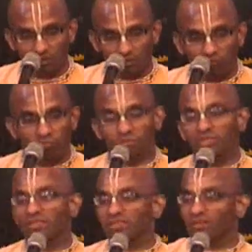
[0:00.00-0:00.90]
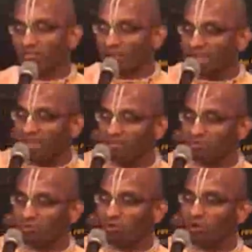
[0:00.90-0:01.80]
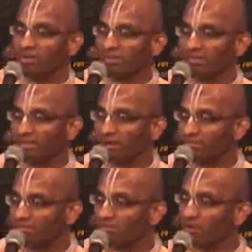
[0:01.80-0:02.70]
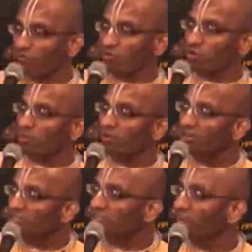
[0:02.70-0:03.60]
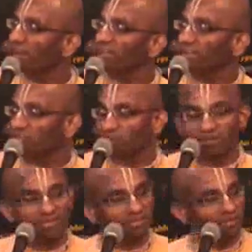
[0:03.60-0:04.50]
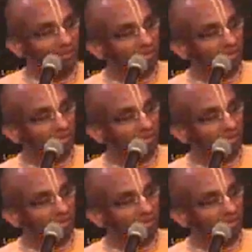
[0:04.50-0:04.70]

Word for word: Of course, he's a you could call it a, there are, we often know about religious fanatics, but he's a